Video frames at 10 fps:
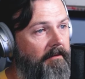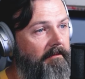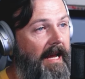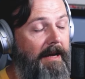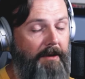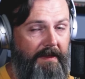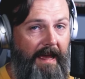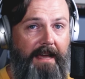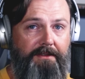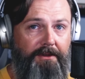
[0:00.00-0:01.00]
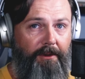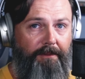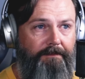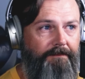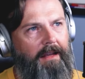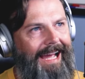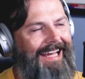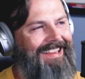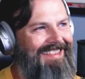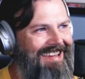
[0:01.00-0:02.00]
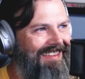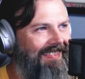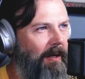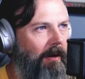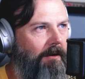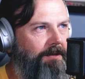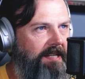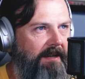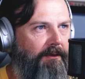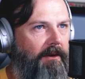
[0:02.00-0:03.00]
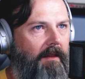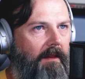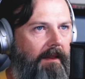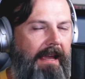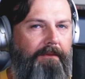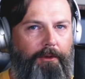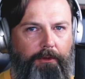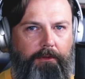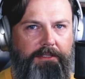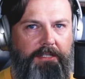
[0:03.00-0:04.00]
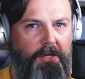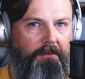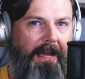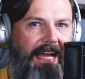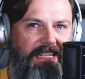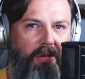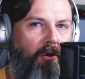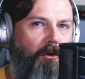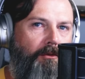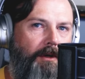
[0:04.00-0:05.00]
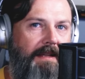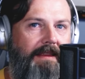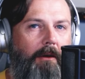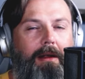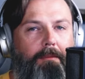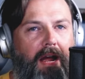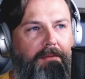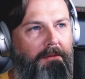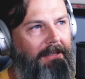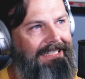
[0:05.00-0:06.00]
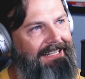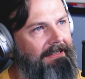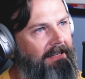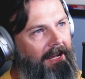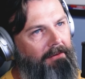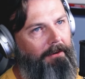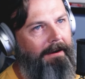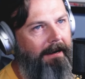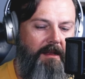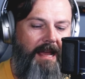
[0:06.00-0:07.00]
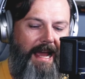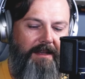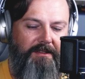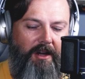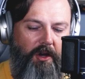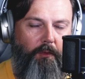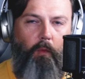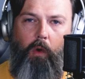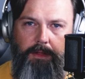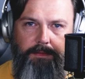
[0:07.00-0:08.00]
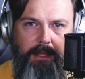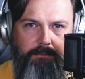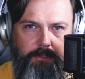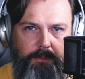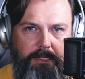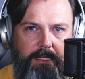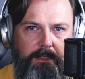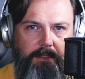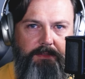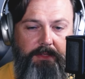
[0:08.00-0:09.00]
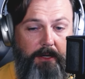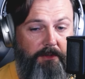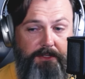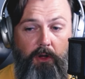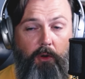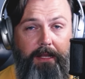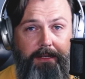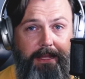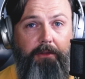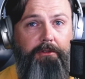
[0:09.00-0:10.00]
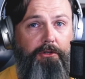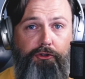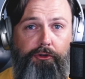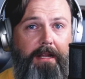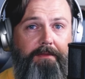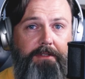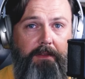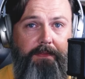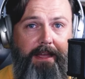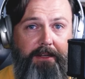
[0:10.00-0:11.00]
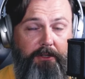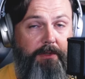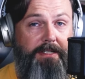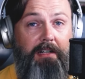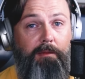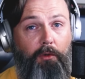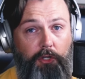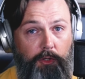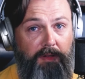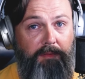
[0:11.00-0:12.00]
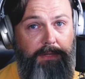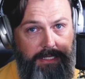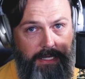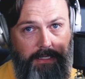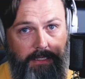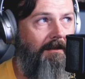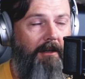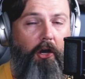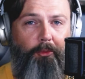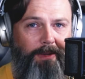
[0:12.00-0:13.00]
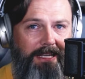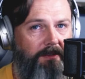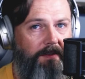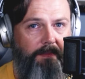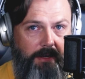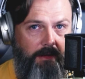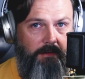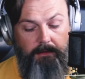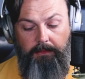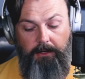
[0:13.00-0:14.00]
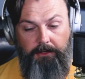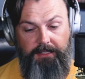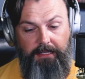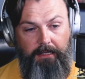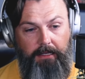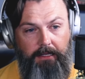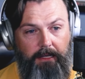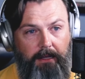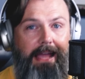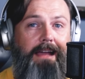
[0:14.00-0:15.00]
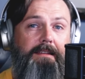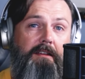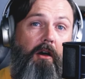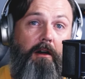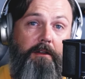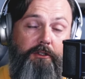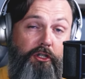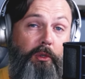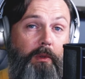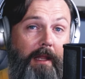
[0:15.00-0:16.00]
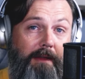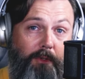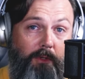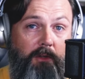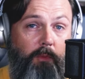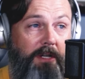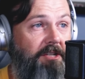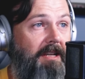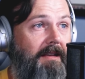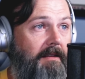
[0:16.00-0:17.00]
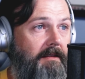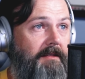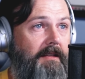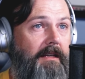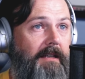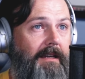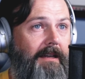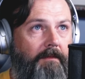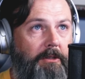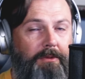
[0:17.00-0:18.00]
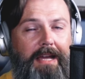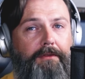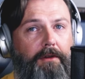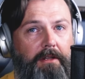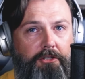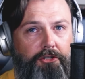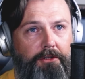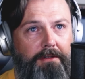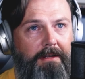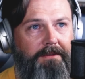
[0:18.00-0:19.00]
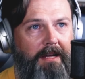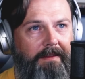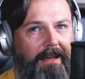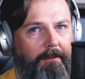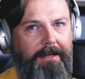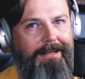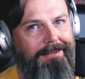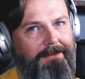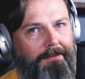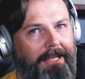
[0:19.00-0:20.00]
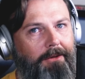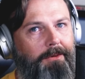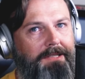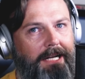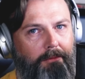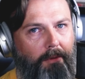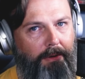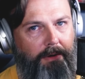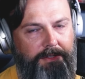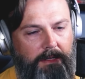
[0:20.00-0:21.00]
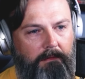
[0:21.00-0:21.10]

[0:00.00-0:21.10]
am I the asshole? I think there are different levels of assholery that we probably need to cover here. AssCon 1 level is there's no way in hell you should have done that. You're a terrible human being. OP isn't there. There's the ASCON 2 level, which is the you definitely shouldn't have done that, but it doesn't make you a terrible person.